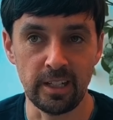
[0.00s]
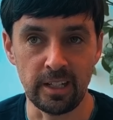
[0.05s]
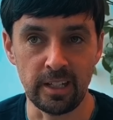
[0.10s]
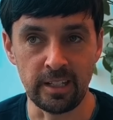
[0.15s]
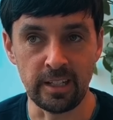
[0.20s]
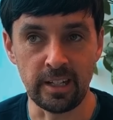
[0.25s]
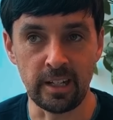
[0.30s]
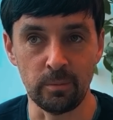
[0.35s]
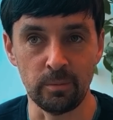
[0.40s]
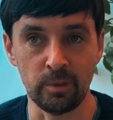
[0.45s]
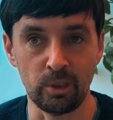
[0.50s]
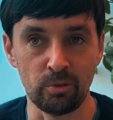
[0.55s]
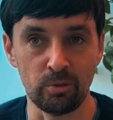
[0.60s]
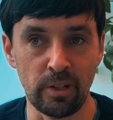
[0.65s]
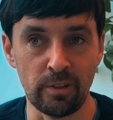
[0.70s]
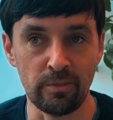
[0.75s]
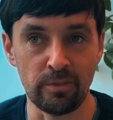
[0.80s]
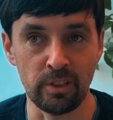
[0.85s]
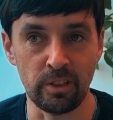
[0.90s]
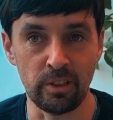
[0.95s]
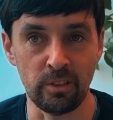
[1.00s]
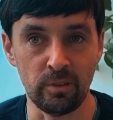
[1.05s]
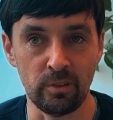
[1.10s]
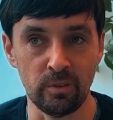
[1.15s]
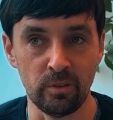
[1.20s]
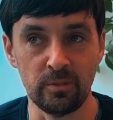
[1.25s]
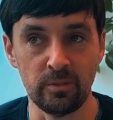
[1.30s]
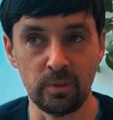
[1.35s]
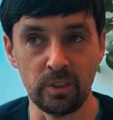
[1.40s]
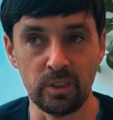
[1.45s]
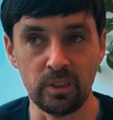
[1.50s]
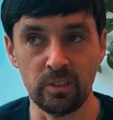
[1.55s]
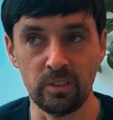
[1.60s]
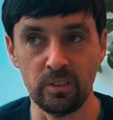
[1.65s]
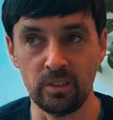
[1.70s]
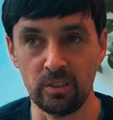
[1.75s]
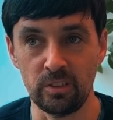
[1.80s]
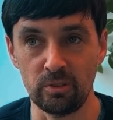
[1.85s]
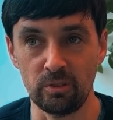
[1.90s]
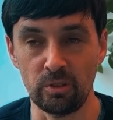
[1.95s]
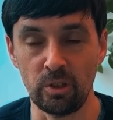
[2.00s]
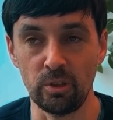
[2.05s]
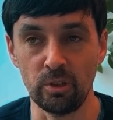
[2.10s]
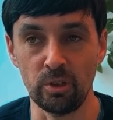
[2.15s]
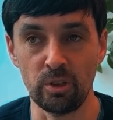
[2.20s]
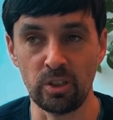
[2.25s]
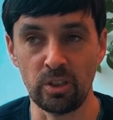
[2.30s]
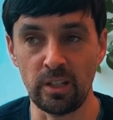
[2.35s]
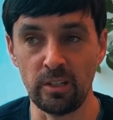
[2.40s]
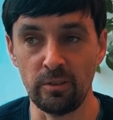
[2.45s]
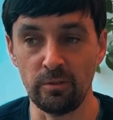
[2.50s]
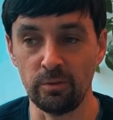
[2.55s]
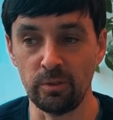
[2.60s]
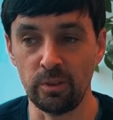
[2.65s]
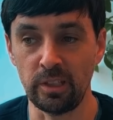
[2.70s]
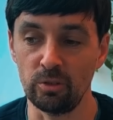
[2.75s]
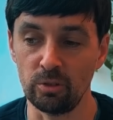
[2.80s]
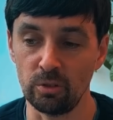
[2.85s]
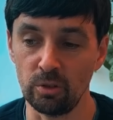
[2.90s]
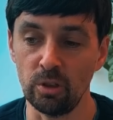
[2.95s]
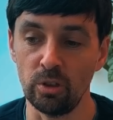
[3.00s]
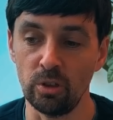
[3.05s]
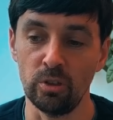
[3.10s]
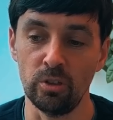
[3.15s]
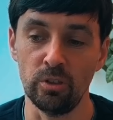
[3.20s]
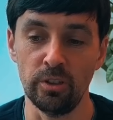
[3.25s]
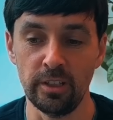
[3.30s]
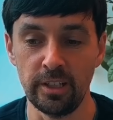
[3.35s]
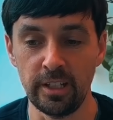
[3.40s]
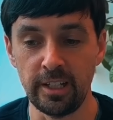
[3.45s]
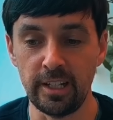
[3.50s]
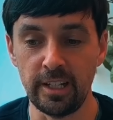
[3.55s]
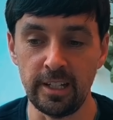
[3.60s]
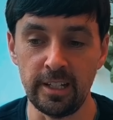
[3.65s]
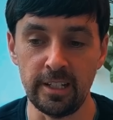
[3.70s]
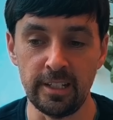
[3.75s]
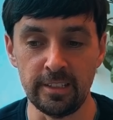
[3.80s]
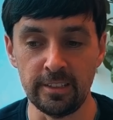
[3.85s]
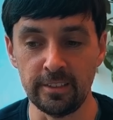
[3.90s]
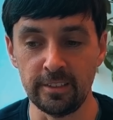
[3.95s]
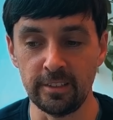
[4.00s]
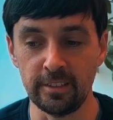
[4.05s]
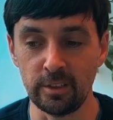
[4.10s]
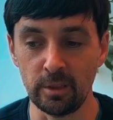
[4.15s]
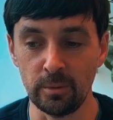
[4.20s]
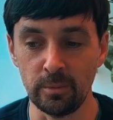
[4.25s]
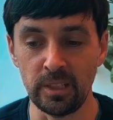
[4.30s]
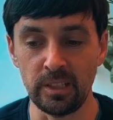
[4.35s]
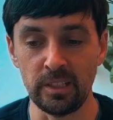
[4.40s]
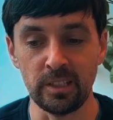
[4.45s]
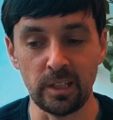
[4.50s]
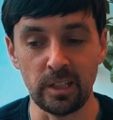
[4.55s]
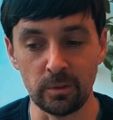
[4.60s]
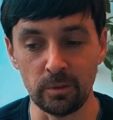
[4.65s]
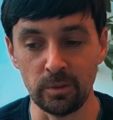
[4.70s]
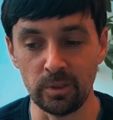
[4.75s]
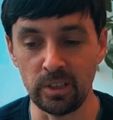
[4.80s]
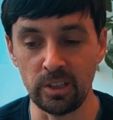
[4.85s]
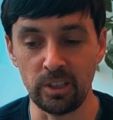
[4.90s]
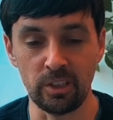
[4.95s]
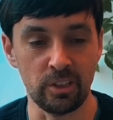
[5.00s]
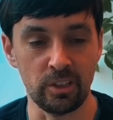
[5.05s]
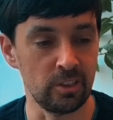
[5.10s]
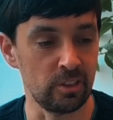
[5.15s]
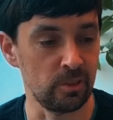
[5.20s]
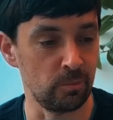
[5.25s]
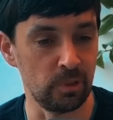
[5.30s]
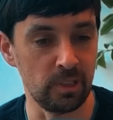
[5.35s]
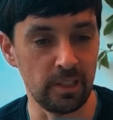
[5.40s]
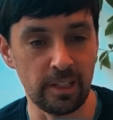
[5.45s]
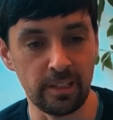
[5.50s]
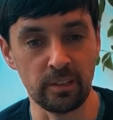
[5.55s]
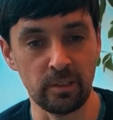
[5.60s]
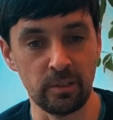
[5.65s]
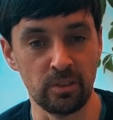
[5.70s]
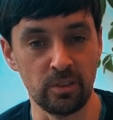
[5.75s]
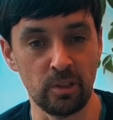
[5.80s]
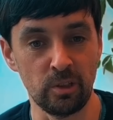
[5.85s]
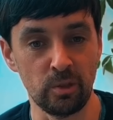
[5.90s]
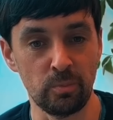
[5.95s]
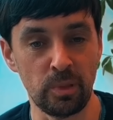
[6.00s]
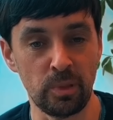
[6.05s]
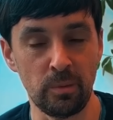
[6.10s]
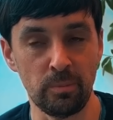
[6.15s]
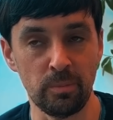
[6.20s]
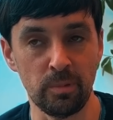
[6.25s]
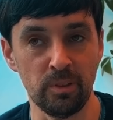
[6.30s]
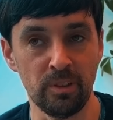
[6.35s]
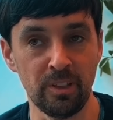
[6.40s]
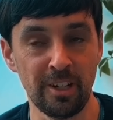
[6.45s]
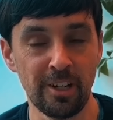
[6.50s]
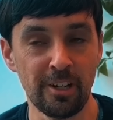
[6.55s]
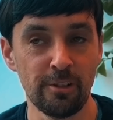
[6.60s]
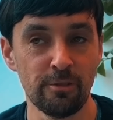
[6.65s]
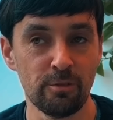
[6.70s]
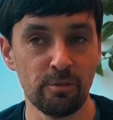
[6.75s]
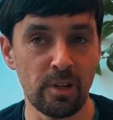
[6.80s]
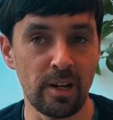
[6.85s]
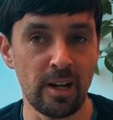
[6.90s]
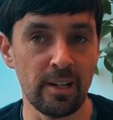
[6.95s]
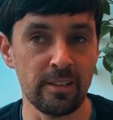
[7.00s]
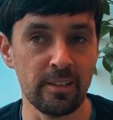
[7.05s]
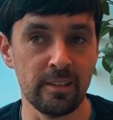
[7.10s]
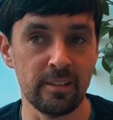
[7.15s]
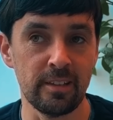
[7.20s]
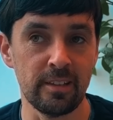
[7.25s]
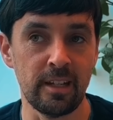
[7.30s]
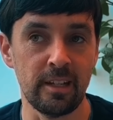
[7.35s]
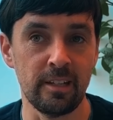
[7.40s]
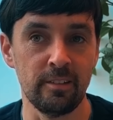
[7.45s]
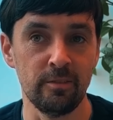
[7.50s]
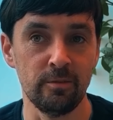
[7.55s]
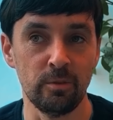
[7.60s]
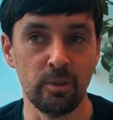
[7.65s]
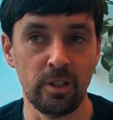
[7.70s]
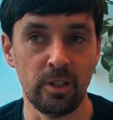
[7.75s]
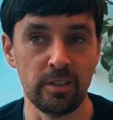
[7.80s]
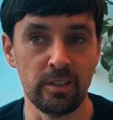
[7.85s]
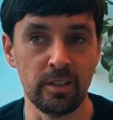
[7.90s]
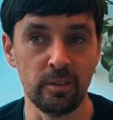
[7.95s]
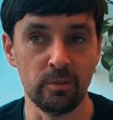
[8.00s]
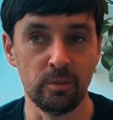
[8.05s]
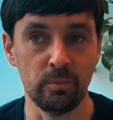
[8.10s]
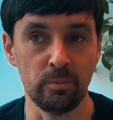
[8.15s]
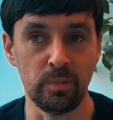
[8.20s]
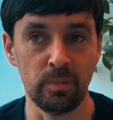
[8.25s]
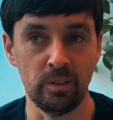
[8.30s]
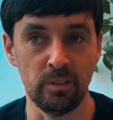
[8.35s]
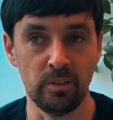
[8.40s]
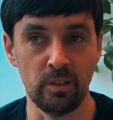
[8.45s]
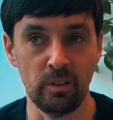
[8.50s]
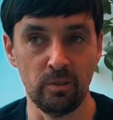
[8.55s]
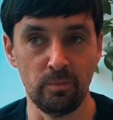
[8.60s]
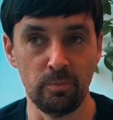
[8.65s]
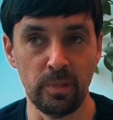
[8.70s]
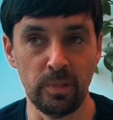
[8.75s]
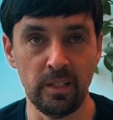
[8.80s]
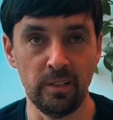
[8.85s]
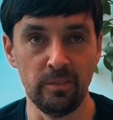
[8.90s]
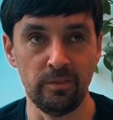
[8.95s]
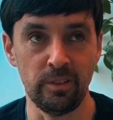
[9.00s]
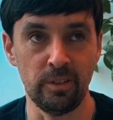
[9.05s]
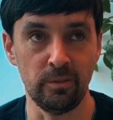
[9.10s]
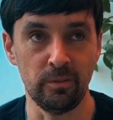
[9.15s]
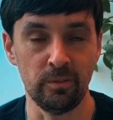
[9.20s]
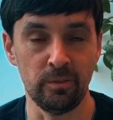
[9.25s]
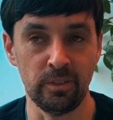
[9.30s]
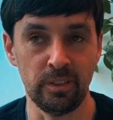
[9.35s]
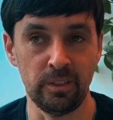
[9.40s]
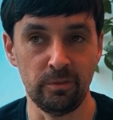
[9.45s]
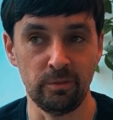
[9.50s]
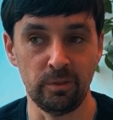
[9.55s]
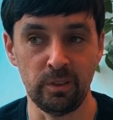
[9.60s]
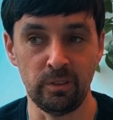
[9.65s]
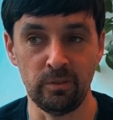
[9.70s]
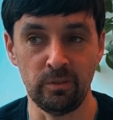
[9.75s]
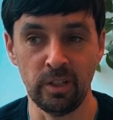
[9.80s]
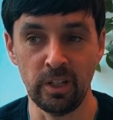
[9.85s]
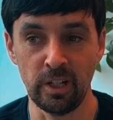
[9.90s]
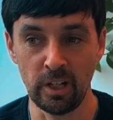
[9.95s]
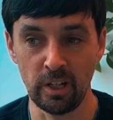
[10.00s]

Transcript: and how much revenue we could gross if we draw in some of these acquisitions and we let go of those people, rather than what I think would be of benefit if we